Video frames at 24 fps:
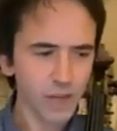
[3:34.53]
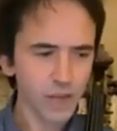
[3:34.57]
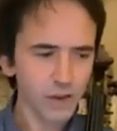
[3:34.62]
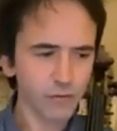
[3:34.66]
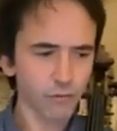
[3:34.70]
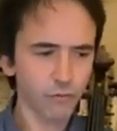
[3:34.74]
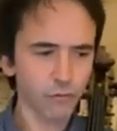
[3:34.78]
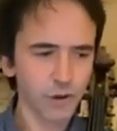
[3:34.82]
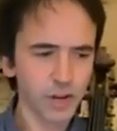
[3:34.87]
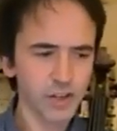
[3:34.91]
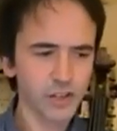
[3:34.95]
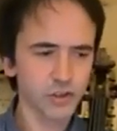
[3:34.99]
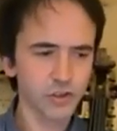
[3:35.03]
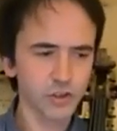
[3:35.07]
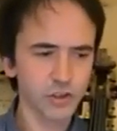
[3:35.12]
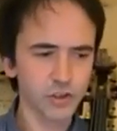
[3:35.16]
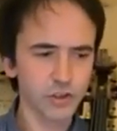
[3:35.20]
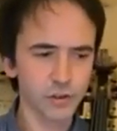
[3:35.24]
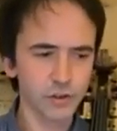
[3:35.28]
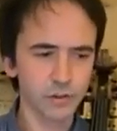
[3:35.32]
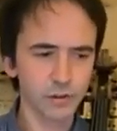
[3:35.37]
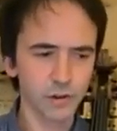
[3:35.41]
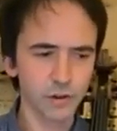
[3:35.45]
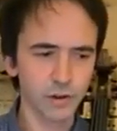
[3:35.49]

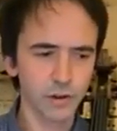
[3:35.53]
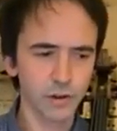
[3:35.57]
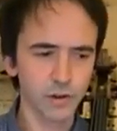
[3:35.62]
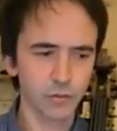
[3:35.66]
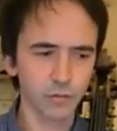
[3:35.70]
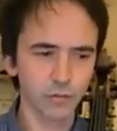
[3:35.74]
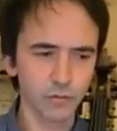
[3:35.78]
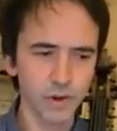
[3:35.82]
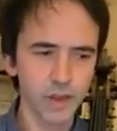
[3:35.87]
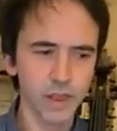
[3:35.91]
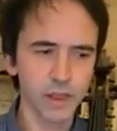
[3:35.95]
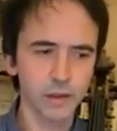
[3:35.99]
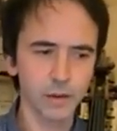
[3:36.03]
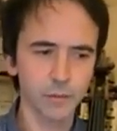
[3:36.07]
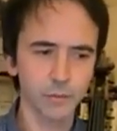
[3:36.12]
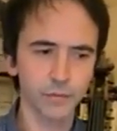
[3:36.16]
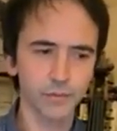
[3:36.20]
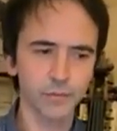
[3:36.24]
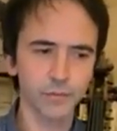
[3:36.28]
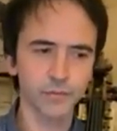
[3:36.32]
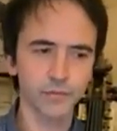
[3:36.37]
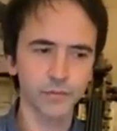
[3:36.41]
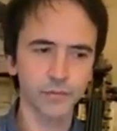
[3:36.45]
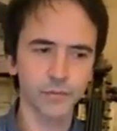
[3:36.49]
French
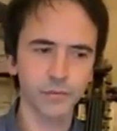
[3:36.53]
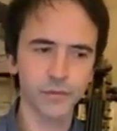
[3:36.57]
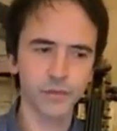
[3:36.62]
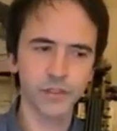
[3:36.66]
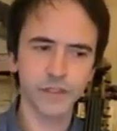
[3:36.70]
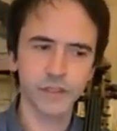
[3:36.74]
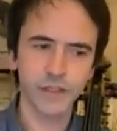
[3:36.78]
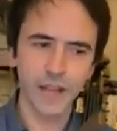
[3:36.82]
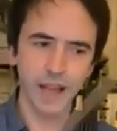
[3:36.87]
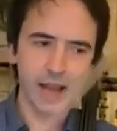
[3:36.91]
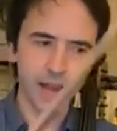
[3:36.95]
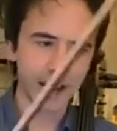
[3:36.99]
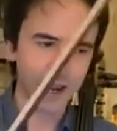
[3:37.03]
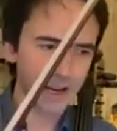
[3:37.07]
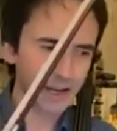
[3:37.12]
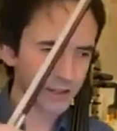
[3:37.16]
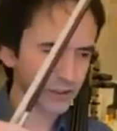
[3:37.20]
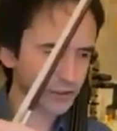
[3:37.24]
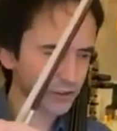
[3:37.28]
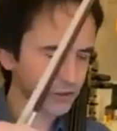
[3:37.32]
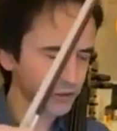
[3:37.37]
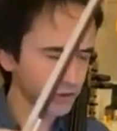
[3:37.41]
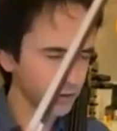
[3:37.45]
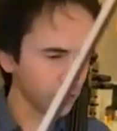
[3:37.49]
rhythms,
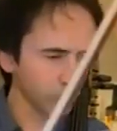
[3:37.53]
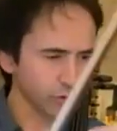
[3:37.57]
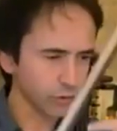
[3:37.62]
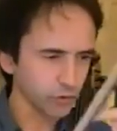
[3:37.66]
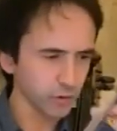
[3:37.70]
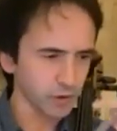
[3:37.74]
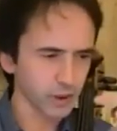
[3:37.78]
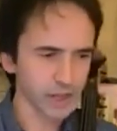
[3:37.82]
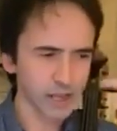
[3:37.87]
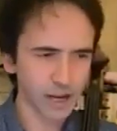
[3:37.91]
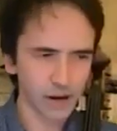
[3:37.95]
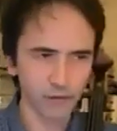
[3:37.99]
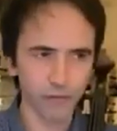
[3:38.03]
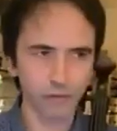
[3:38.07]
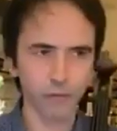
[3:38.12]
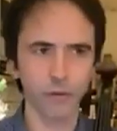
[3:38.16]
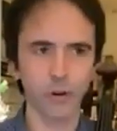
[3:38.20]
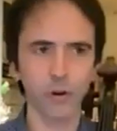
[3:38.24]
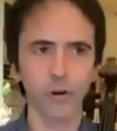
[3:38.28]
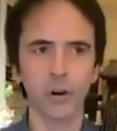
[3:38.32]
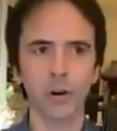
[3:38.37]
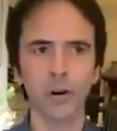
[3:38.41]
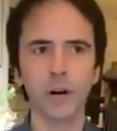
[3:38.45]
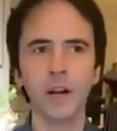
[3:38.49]
and so
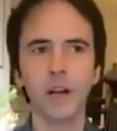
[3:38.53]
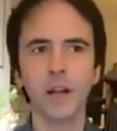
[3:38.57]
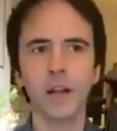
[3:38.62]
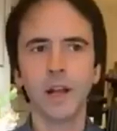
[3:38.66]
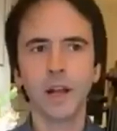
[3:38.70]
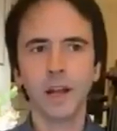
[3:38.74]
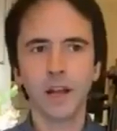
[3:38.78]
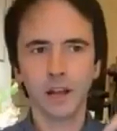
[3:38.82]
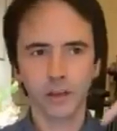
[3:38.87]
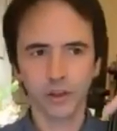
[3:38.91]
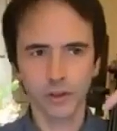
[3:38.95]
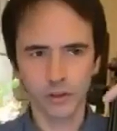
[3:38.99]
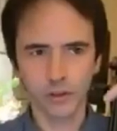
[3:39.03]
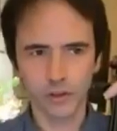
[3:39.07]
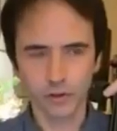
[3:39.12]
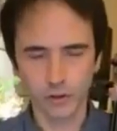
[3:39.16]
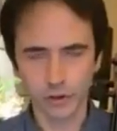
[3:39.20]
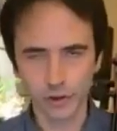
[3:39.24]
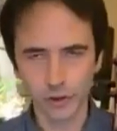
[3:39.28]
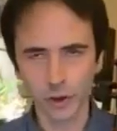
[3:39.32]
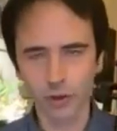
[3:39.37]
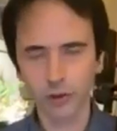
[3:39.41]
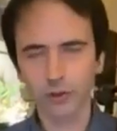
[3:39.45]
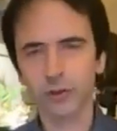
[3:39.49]
therefore
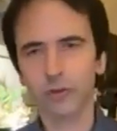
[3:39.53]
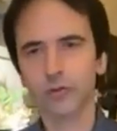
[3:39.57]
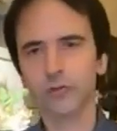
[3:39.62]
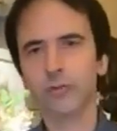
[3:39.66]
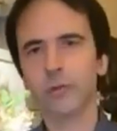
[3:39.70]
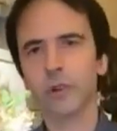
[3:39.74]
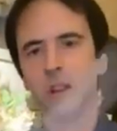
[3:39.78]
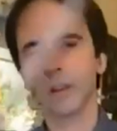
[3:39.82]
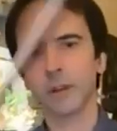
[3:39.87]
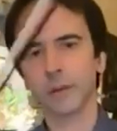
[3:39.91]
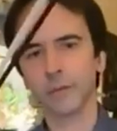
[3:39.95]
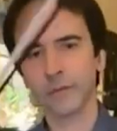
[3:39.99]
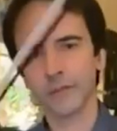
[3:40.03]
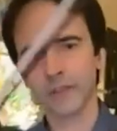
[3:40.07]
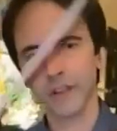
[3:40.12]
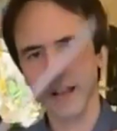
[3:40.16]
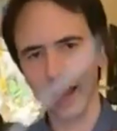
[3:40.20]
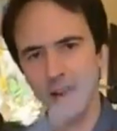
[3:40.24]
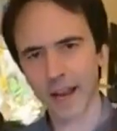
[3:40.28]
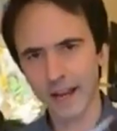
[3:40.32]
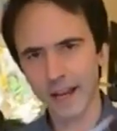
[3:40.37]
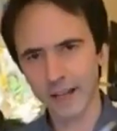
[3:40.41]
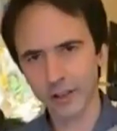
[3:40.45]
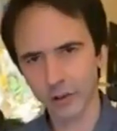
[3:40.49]
dotted rhythms
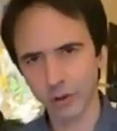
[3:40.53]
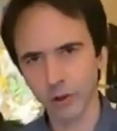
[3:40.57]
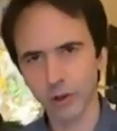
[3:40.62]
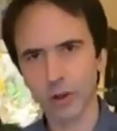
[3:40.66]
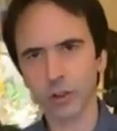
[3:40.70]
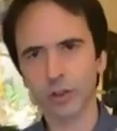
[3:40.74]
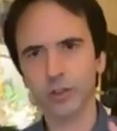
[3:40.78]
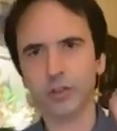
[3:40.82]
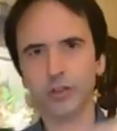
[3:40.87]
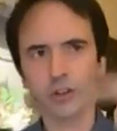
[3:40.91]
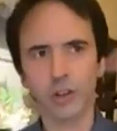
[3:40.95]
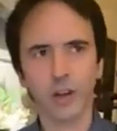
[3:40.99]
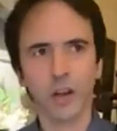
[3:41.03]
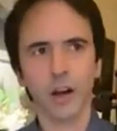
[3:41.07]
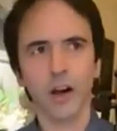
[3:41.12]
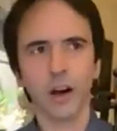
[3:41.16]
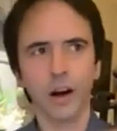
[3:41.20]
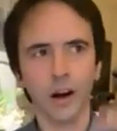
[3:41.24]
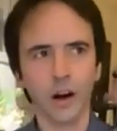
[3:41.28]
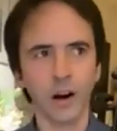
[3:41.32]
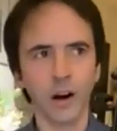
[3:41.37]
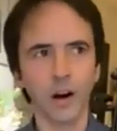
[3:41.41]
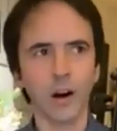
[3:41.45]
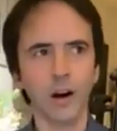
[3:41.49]
and a lot
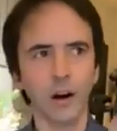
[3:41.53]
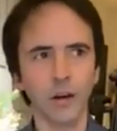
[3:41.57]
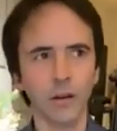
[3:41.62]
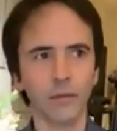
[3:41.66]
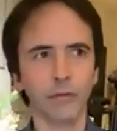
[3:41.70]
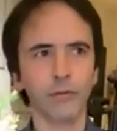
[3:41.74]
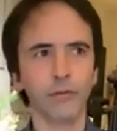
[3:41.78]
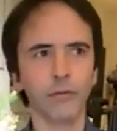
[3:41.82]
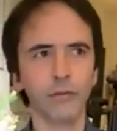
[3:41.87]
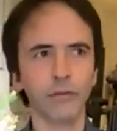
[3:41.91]
of